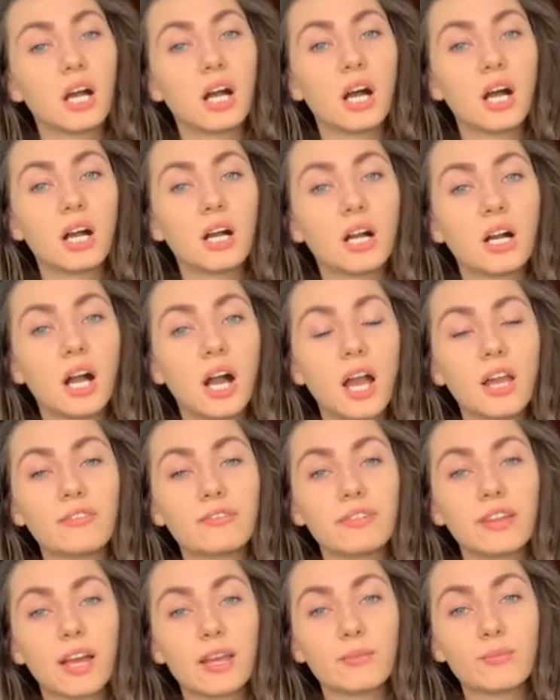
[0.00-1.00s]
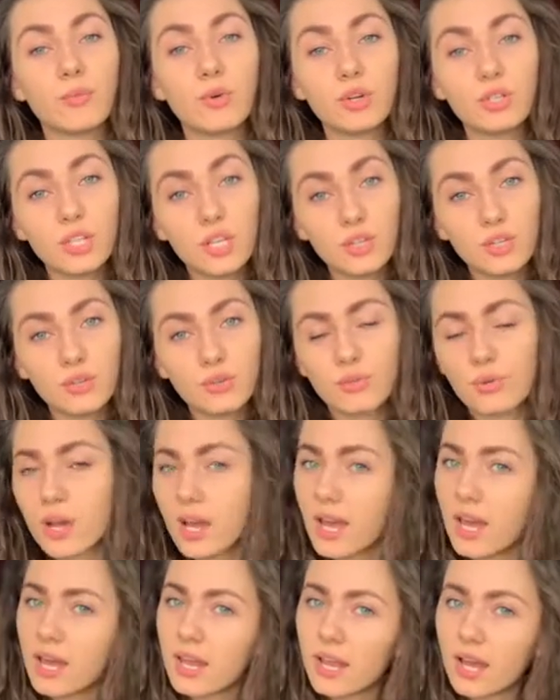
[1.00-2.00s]
I fly more than you
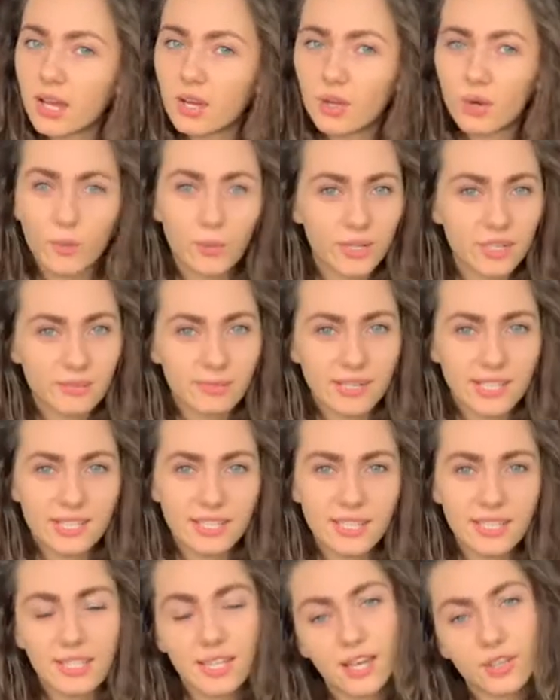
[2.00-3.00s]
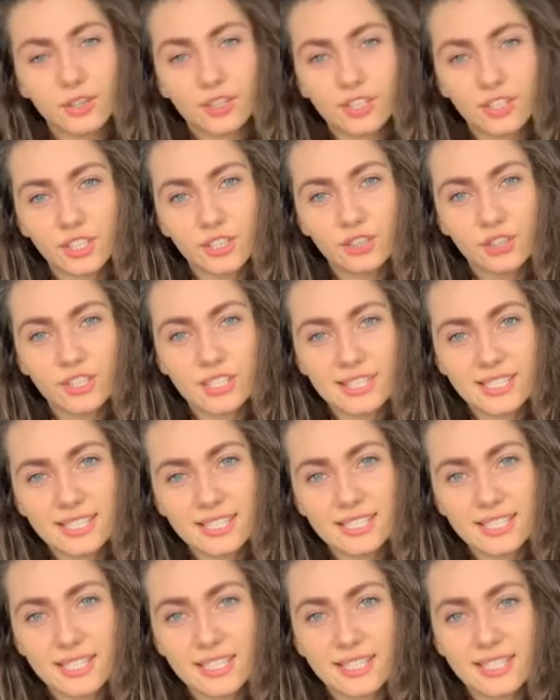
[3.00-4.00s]
and I know where's my seat, I don't need your
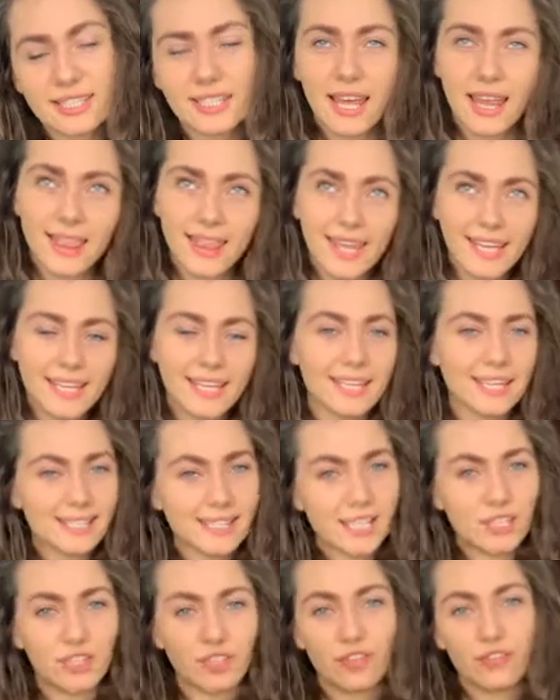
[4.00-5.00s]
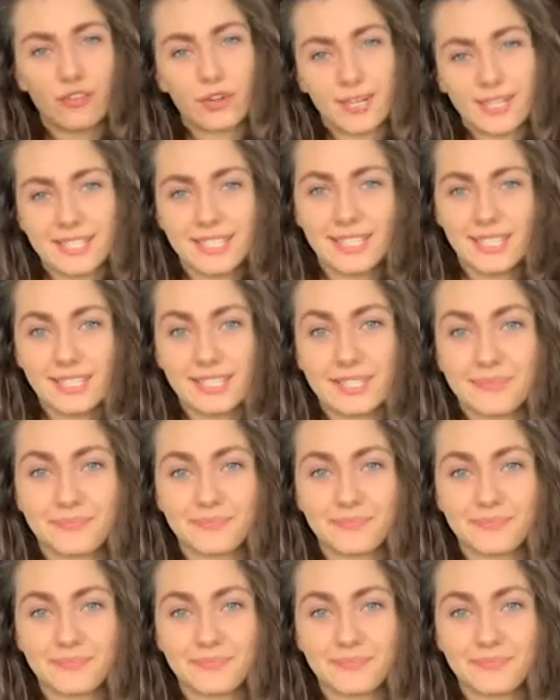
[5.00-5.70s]
assistance. And then he sat on the wrong seat.